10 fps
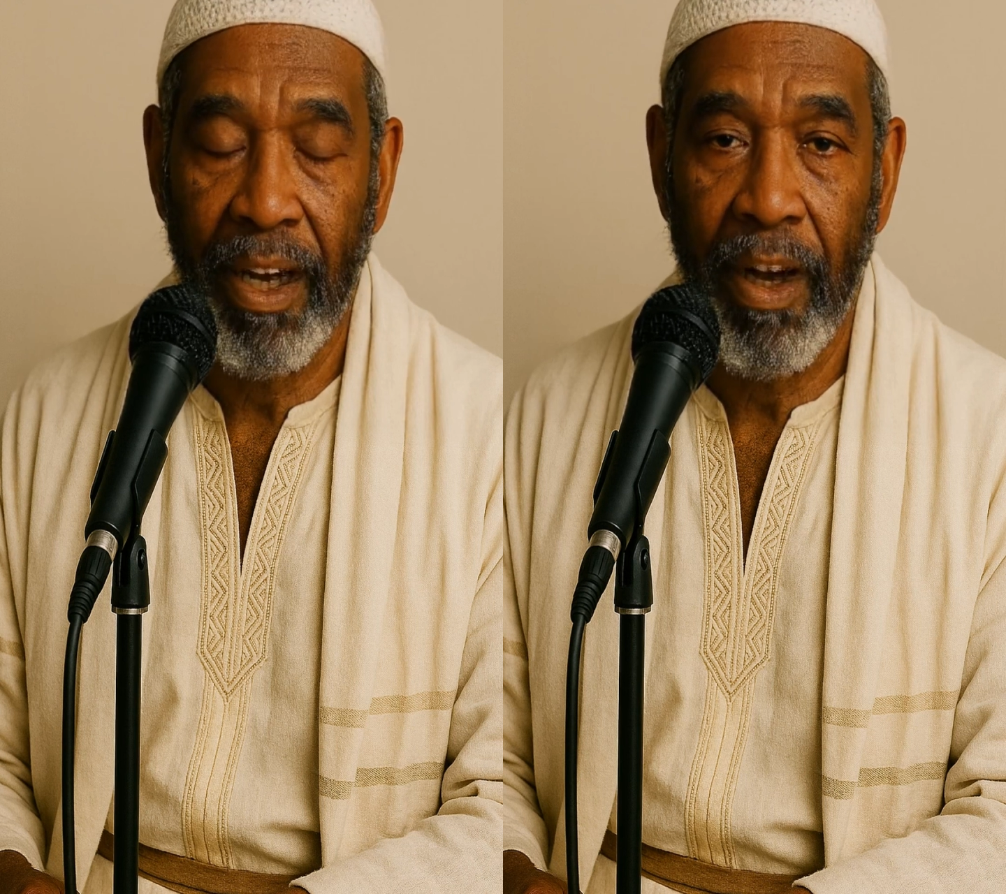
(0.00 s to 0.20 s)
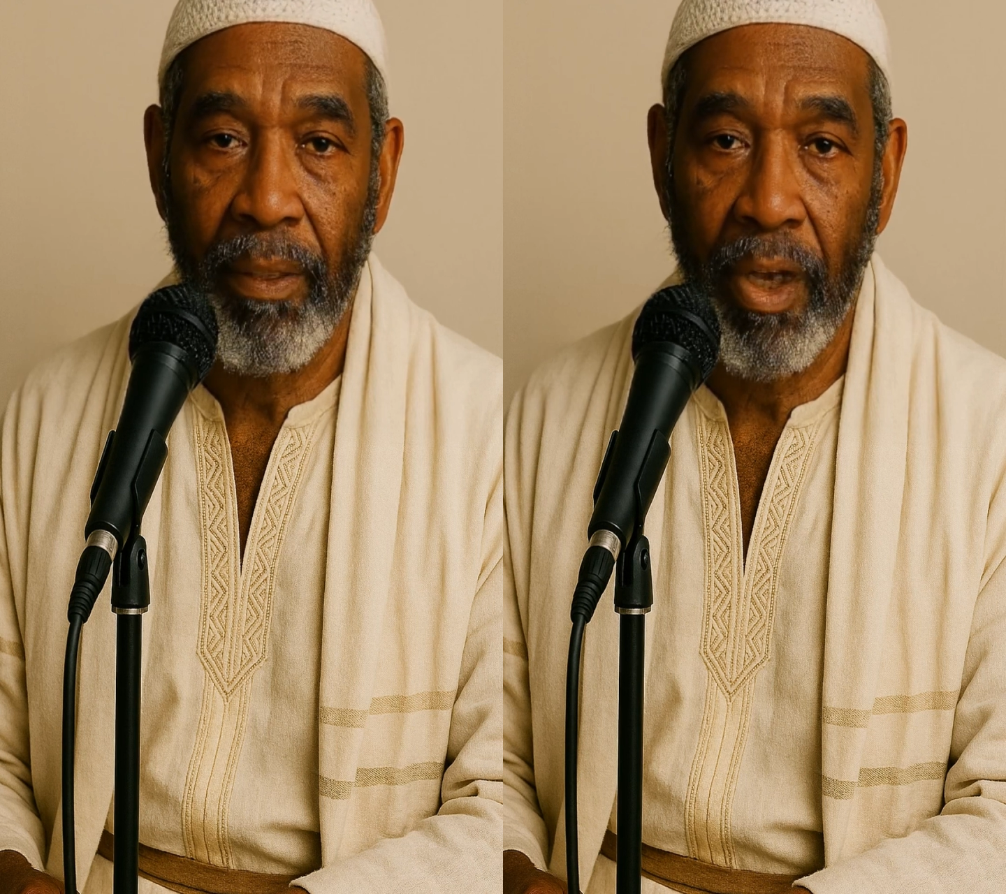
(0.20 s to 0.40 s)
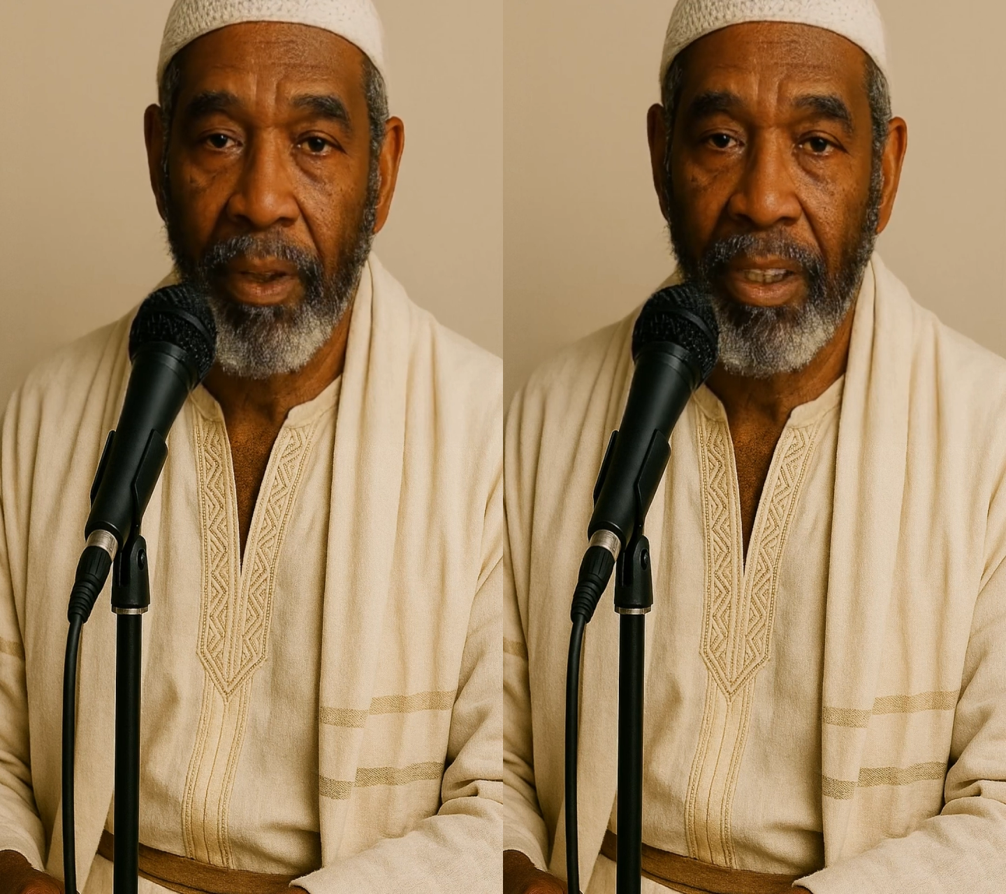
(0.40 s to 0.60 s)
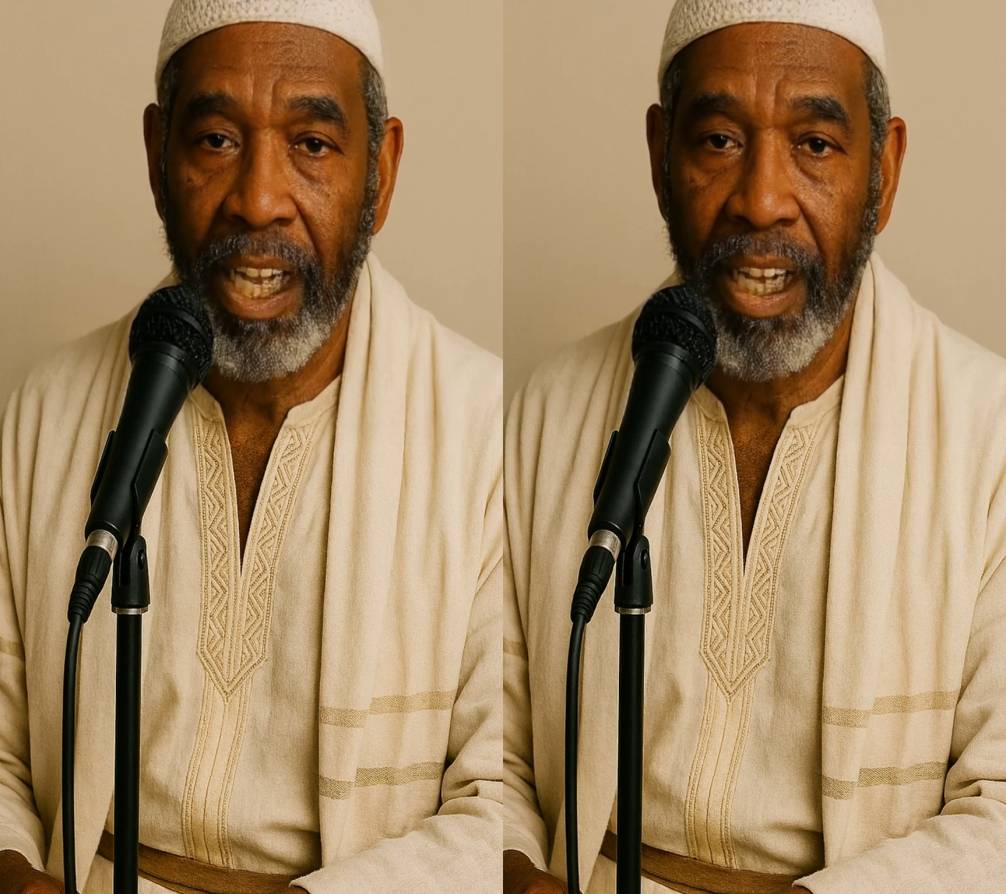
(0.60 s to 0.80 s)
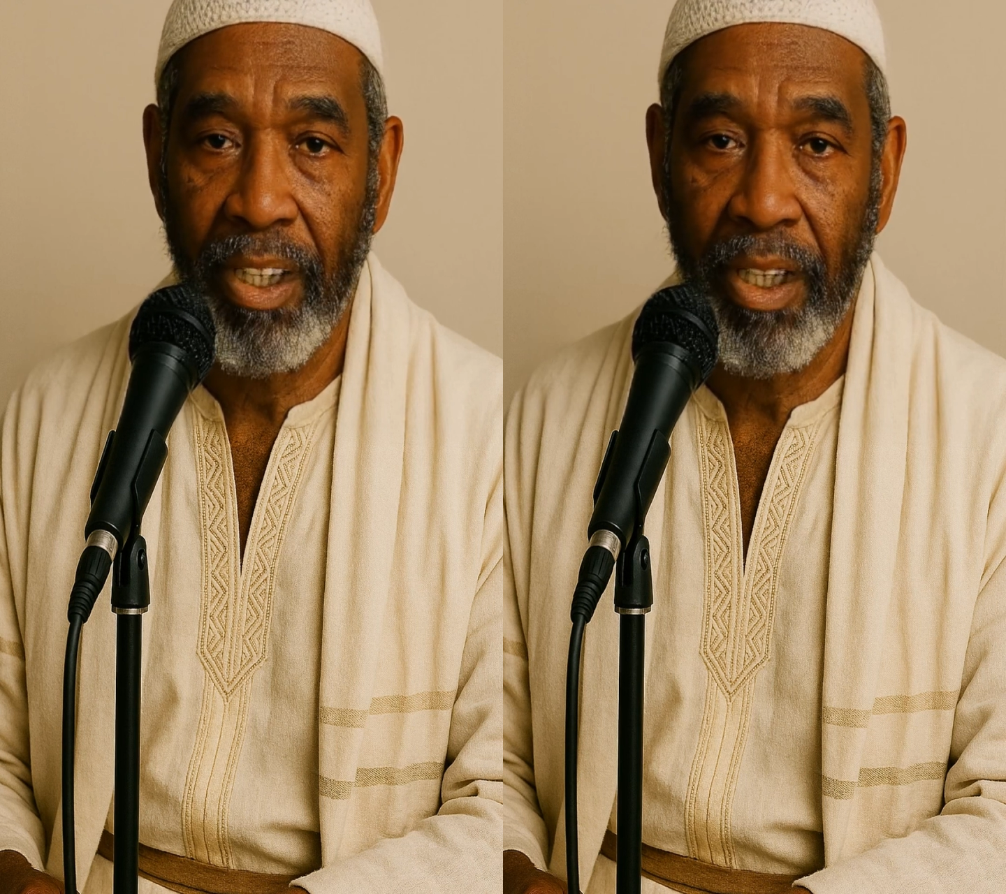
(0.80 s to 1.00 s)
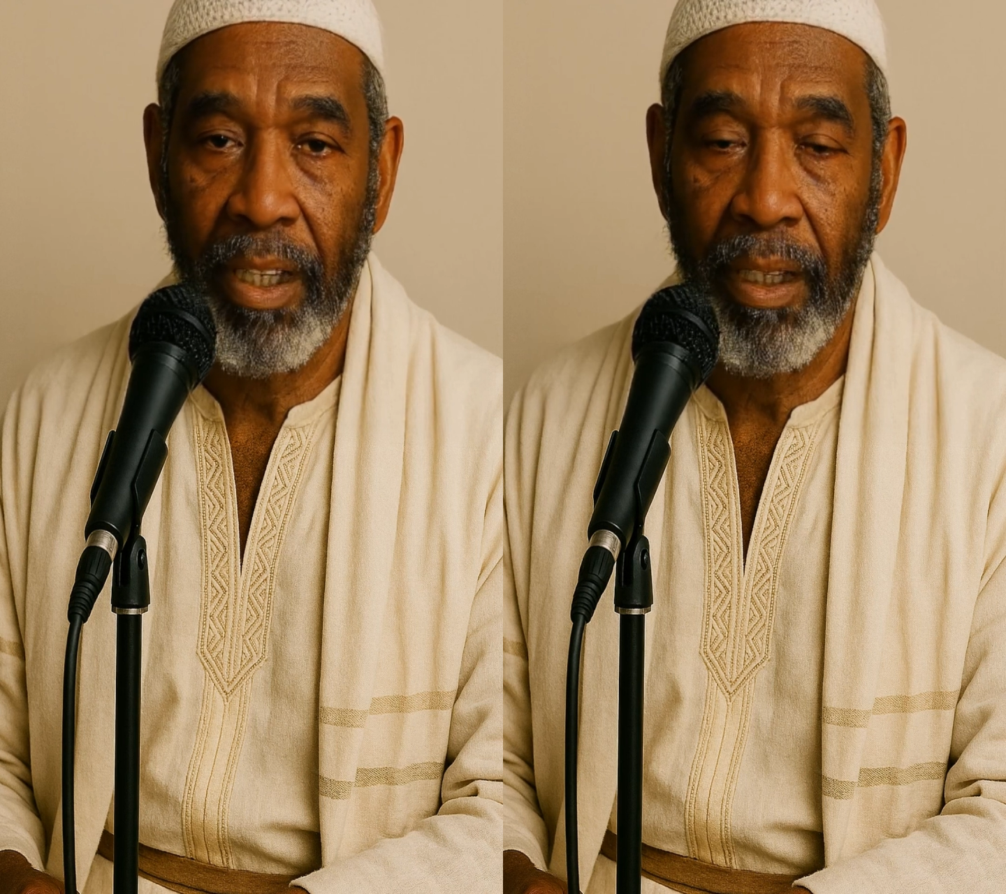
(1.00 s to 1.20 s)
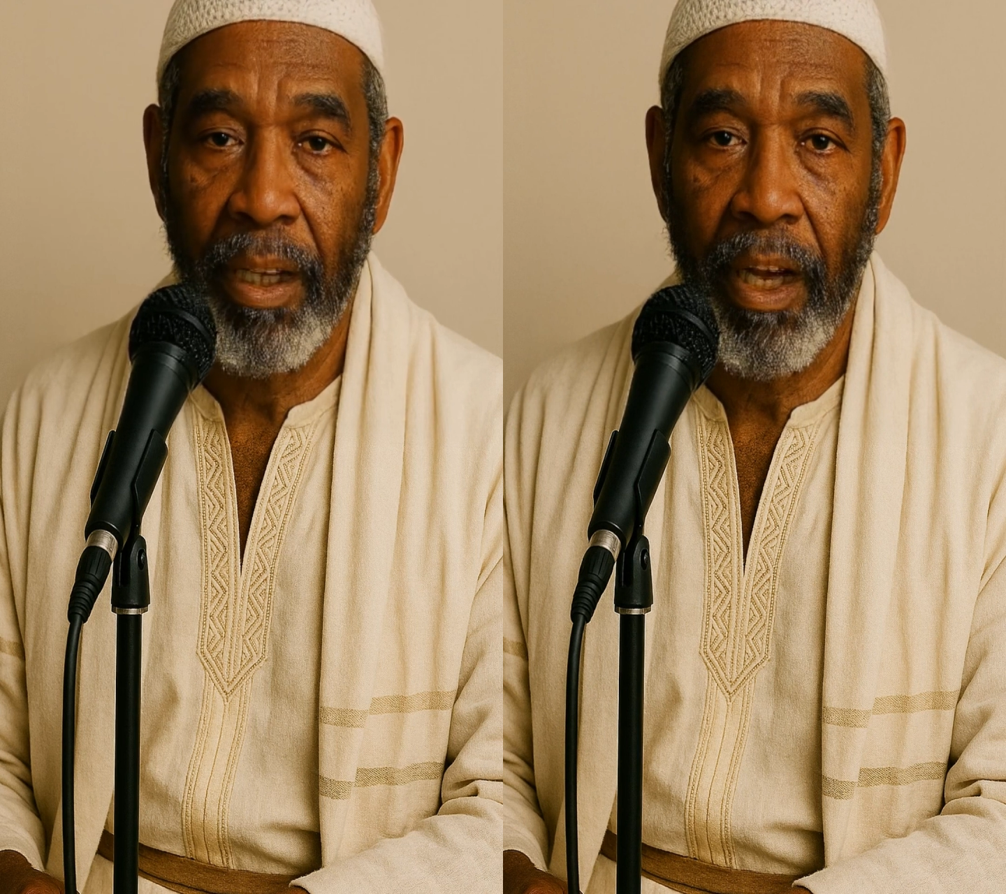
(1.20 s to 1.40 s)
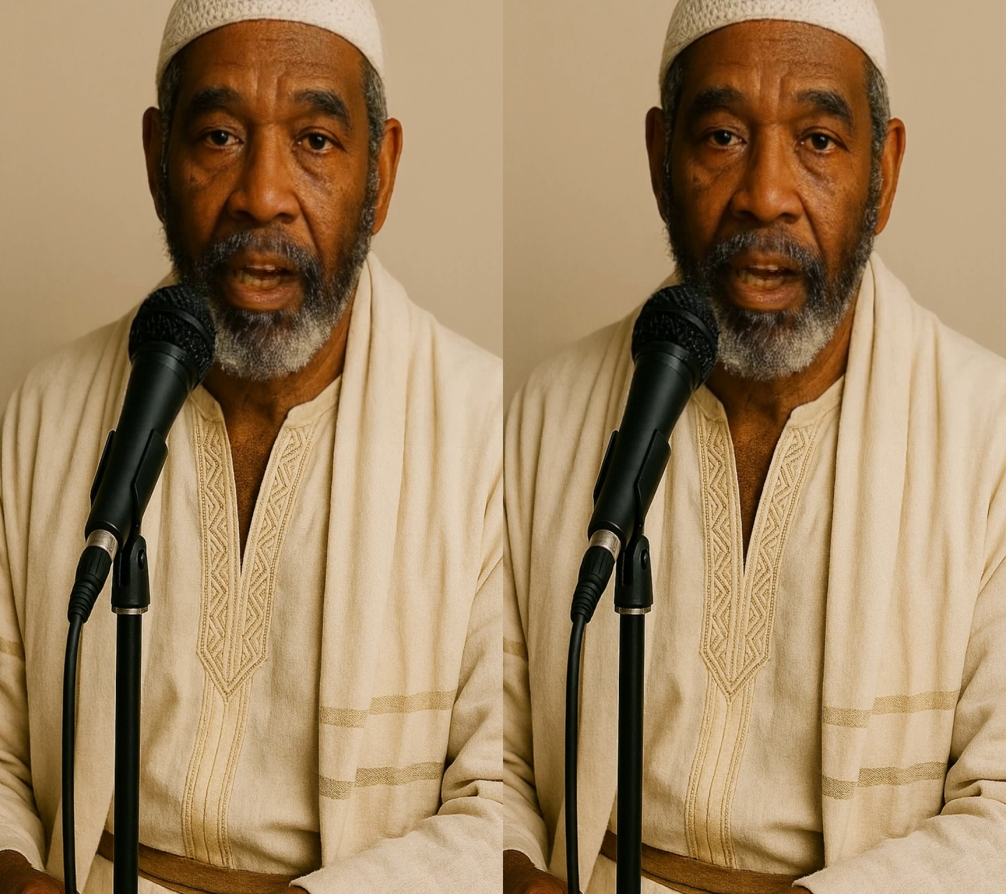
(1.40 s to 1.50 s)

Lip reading: of those nations.